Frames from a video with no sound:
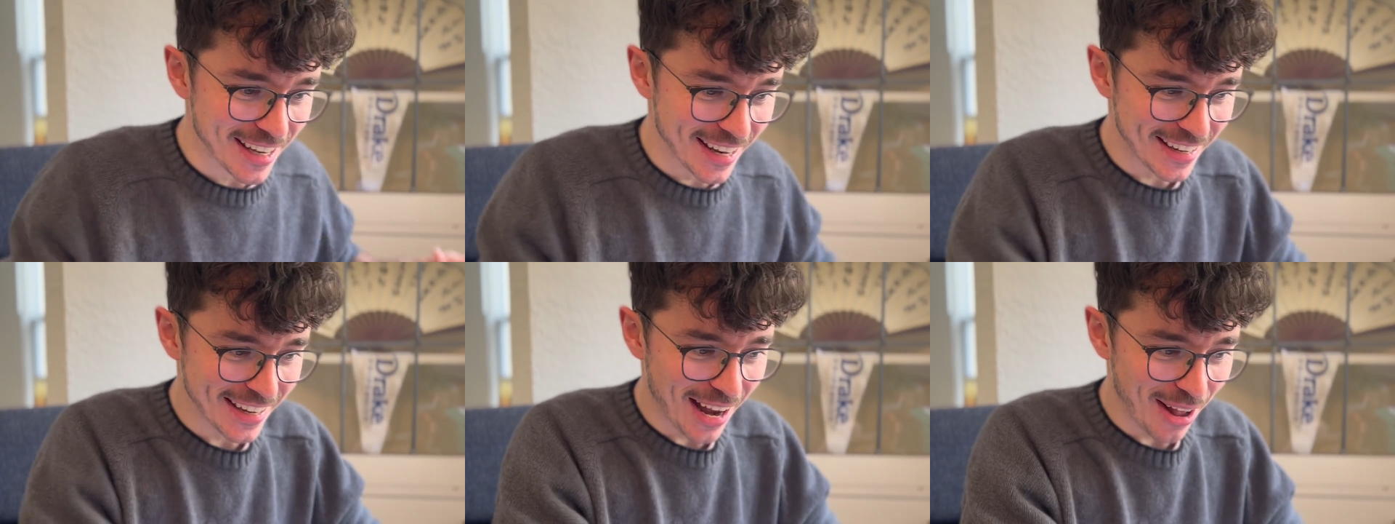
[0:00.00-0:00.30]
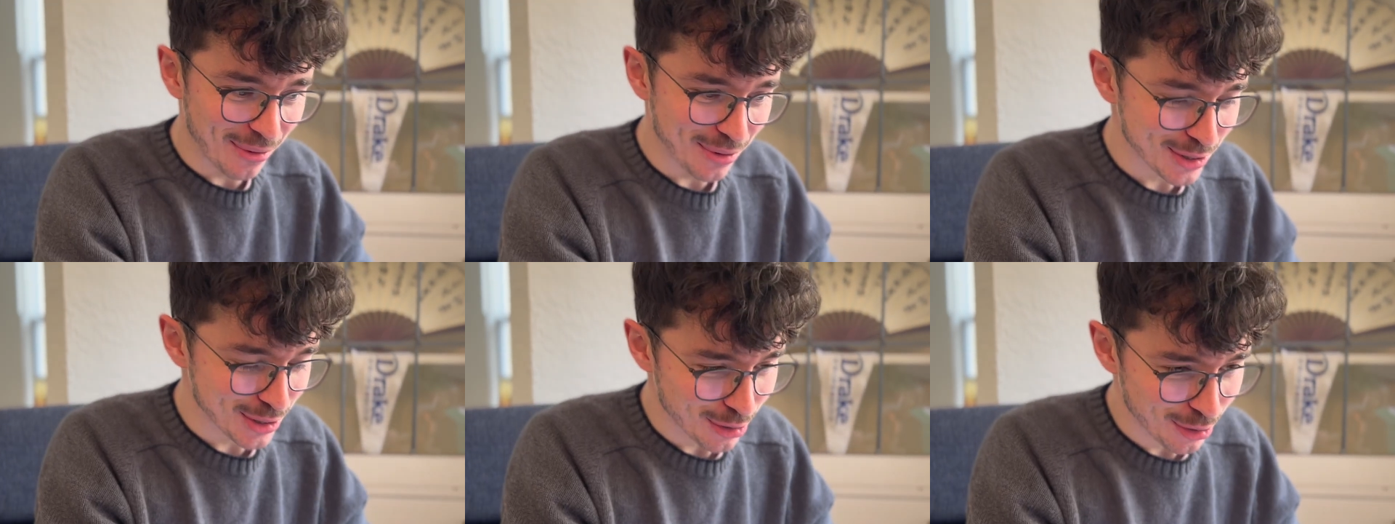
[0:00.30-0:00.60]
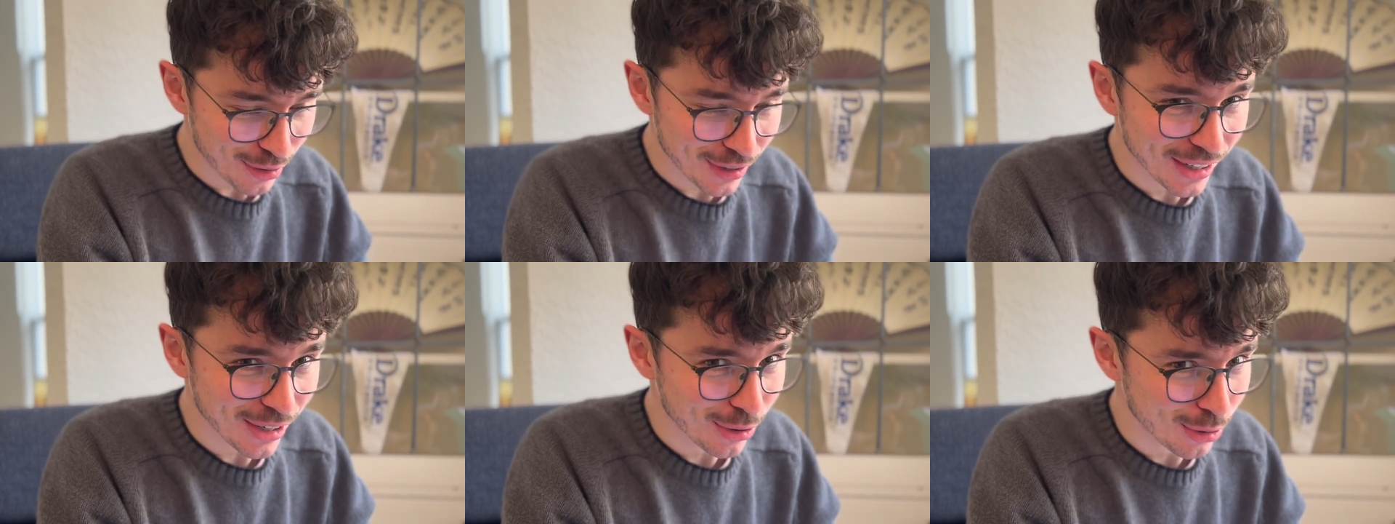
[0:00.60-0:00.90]
and now there's
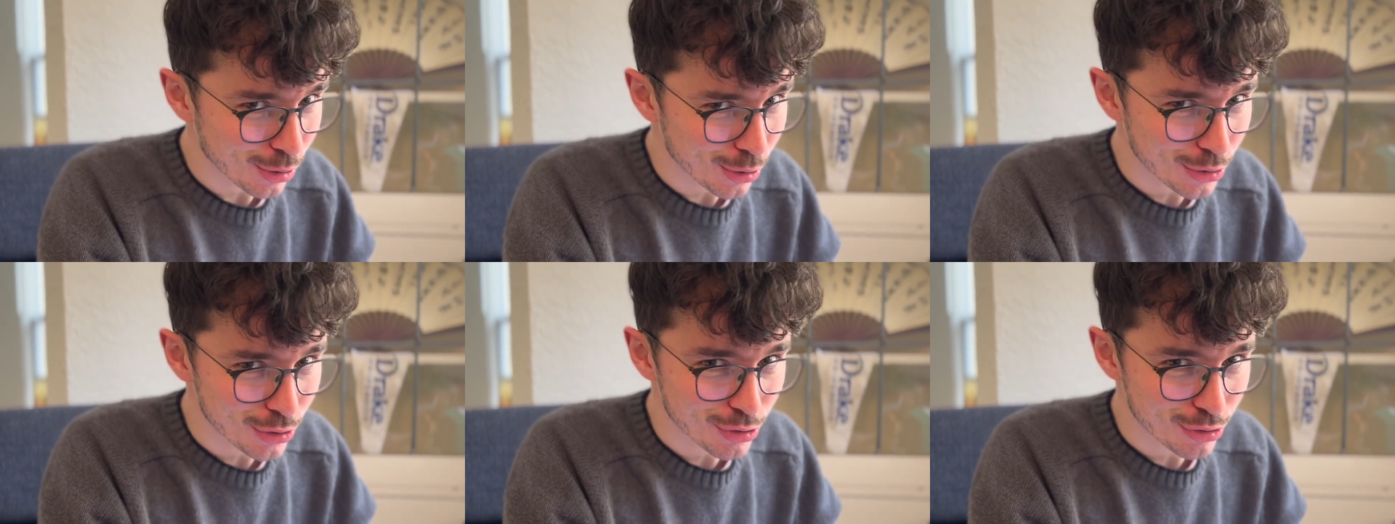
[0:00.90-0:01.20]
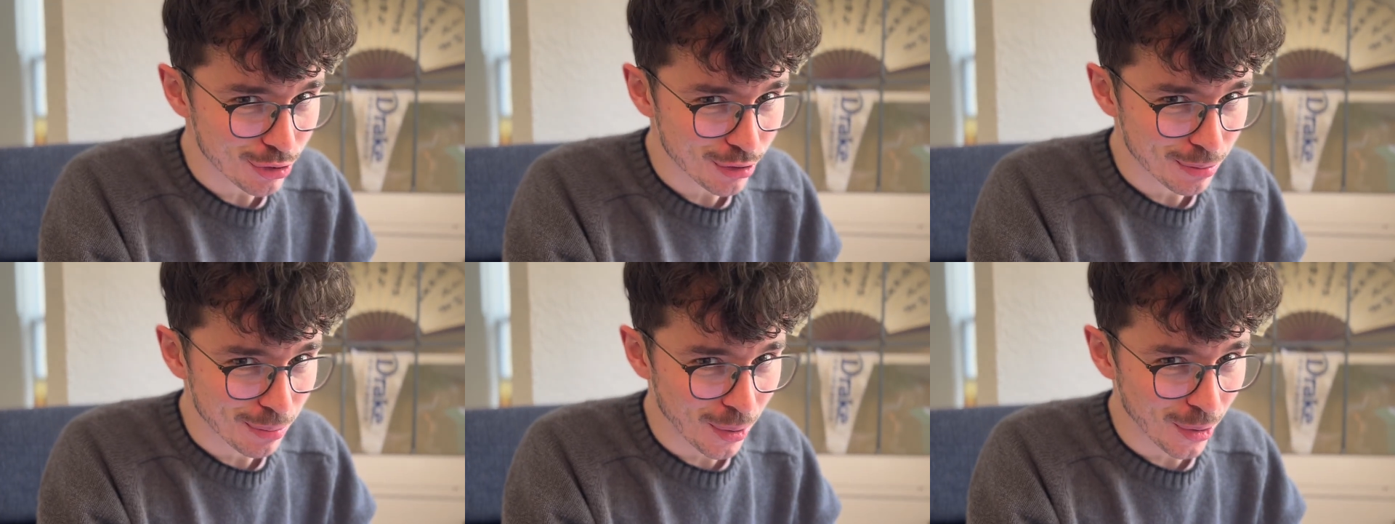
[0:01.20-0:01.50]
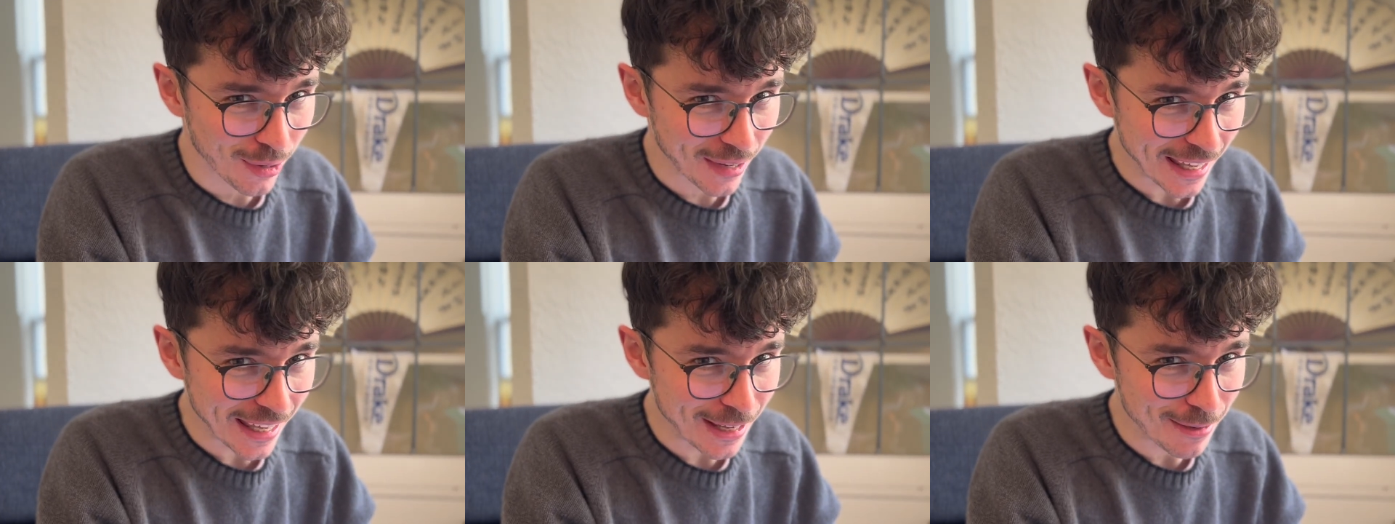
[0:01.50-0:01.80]
already 100
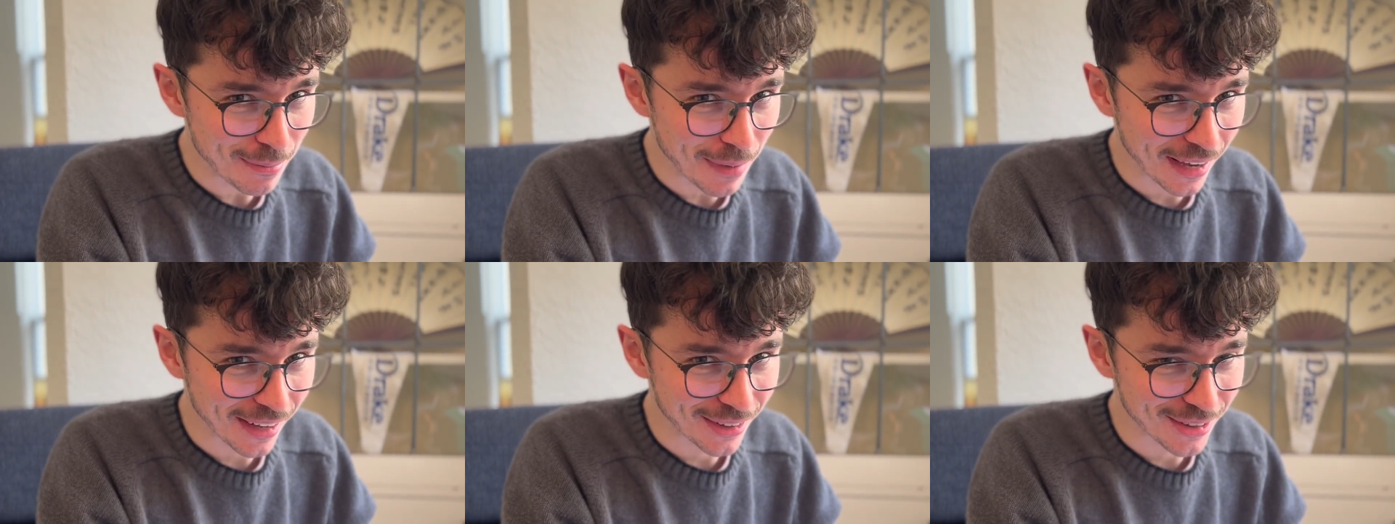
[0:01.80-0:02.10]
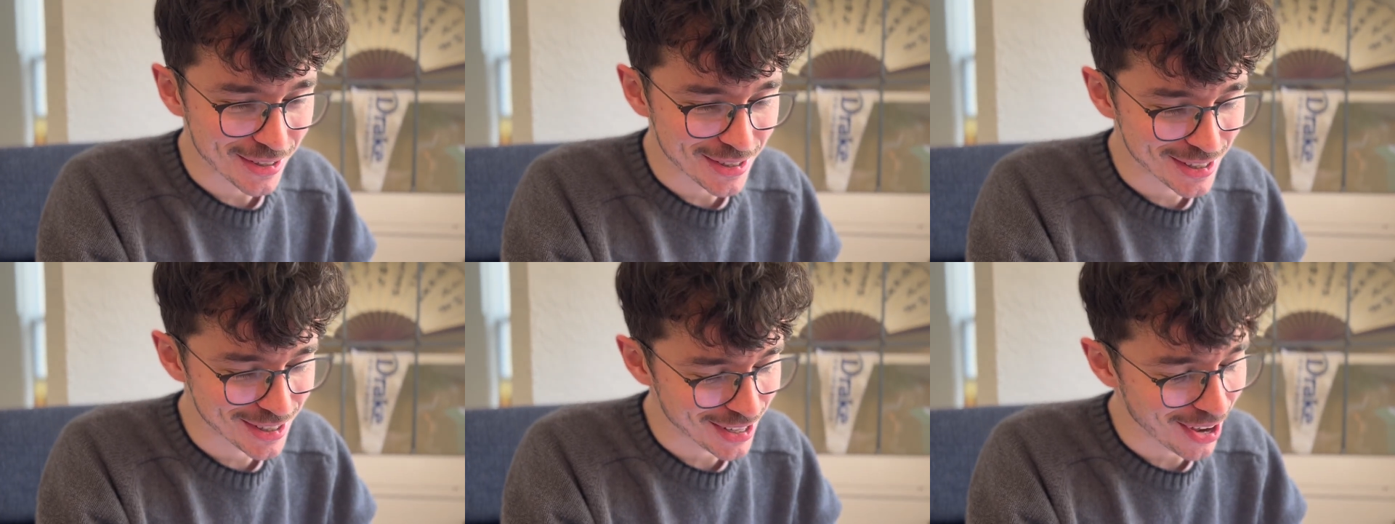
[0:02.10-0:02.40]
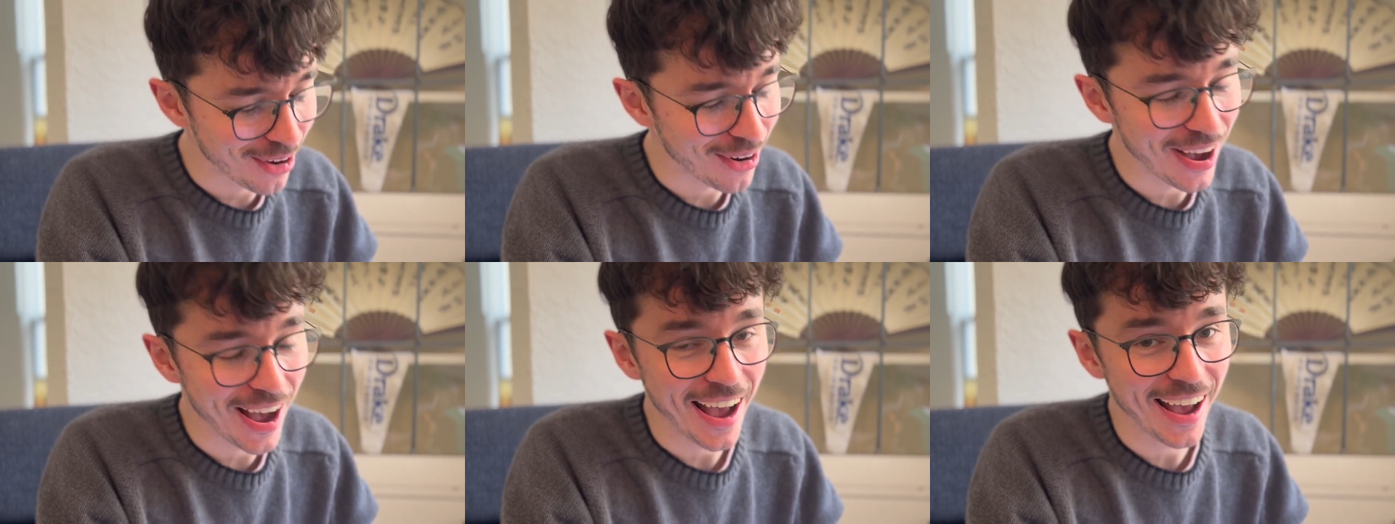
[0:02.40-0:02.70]
more emails,
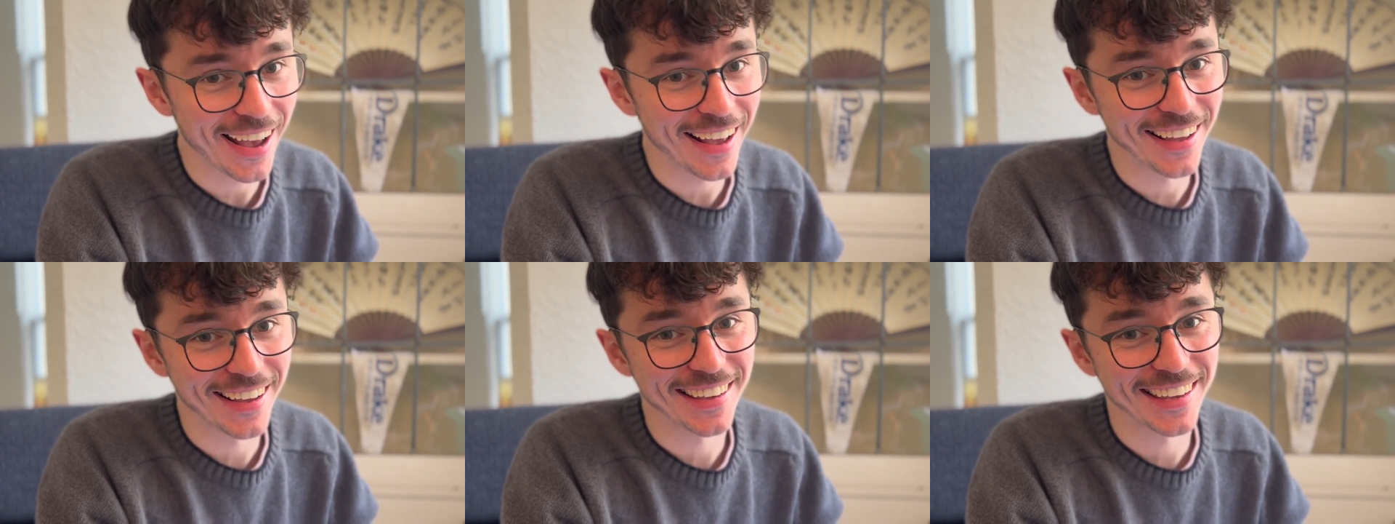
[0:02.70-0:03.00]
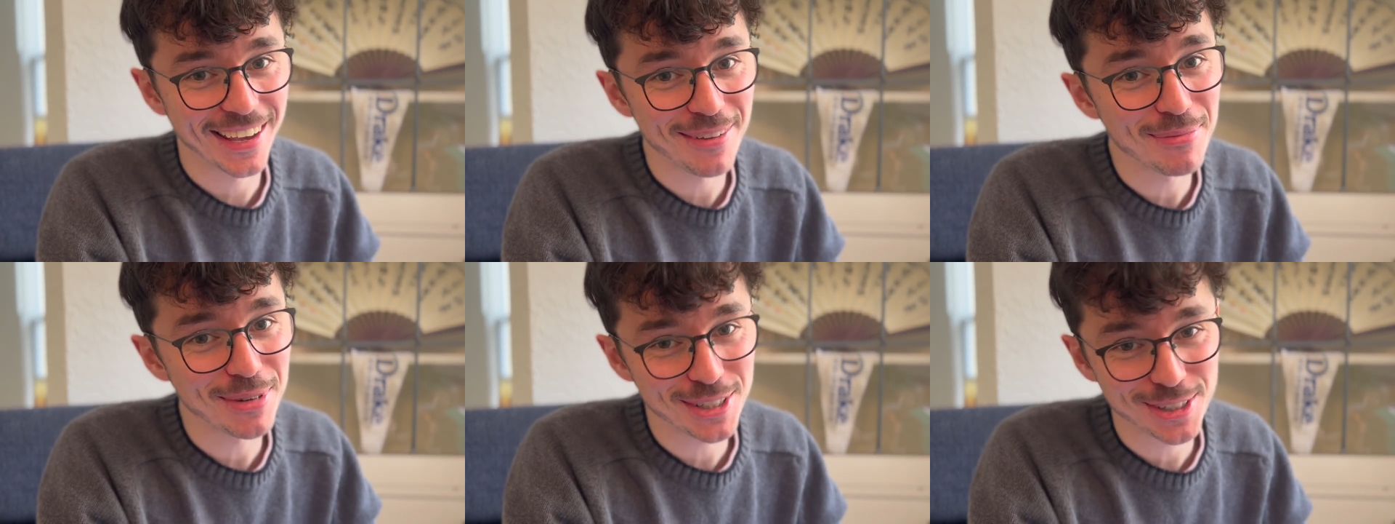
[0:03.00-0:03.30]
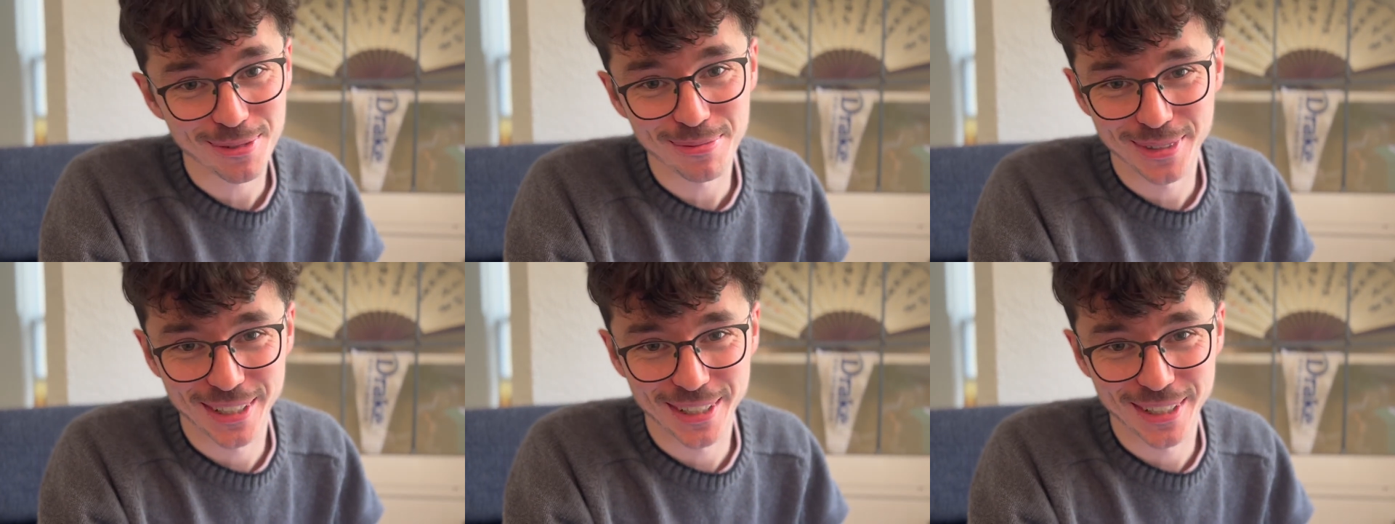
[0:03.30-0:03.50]
so give me some